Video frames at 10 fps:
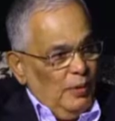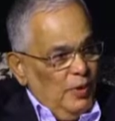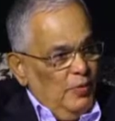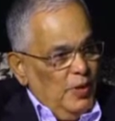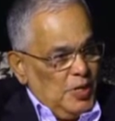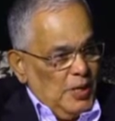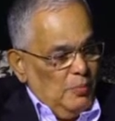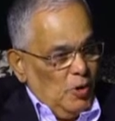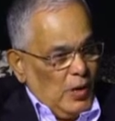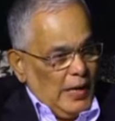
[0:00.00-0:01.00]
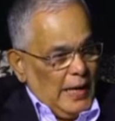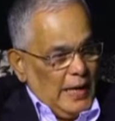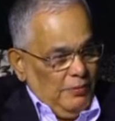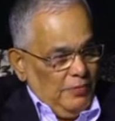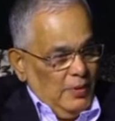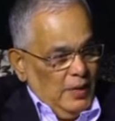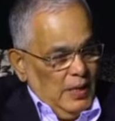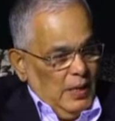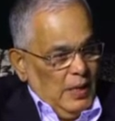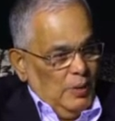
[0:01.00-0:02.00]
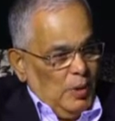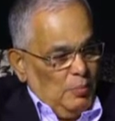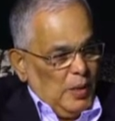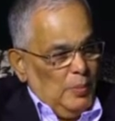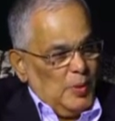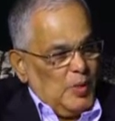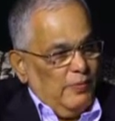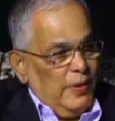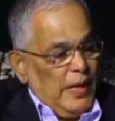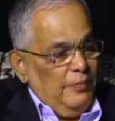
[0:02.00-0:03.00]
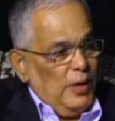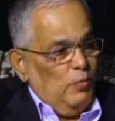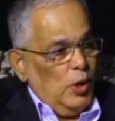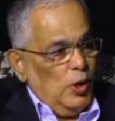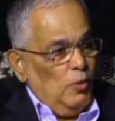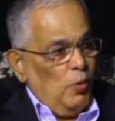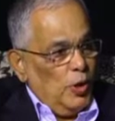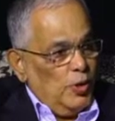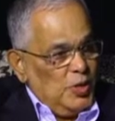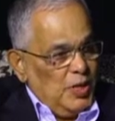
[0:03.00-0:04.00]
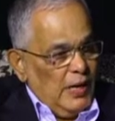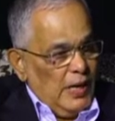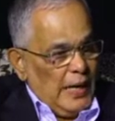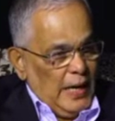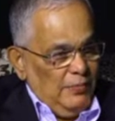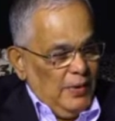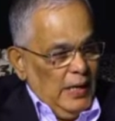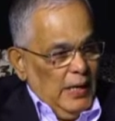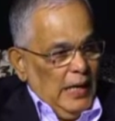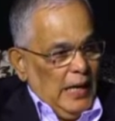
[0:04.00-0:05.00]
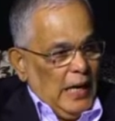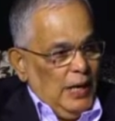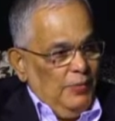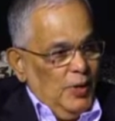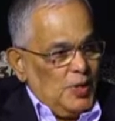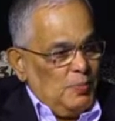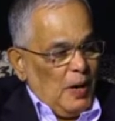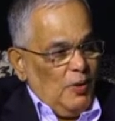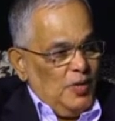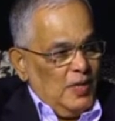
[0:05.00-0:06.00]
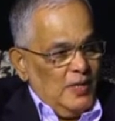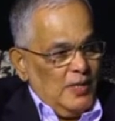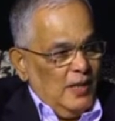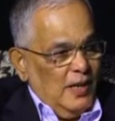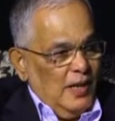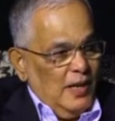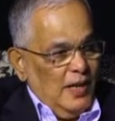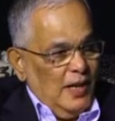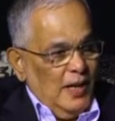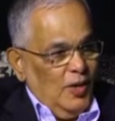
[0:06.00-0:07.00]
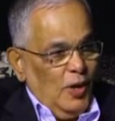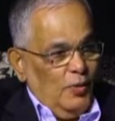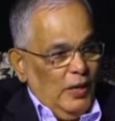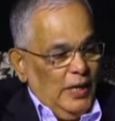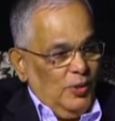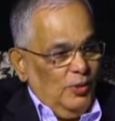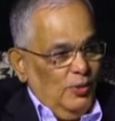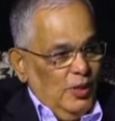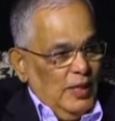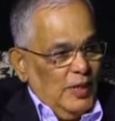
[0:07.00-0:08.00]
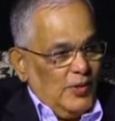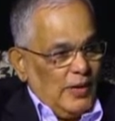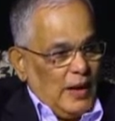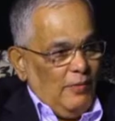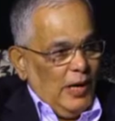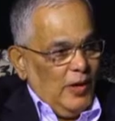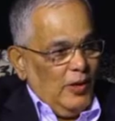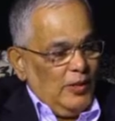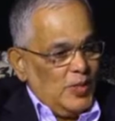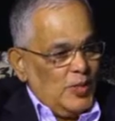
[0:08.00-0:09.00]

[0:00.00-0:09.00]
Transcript: have a vision about life, about purpose of life and what you want to achieve in life, and if your spouse is uh, uh, not willing to travel along the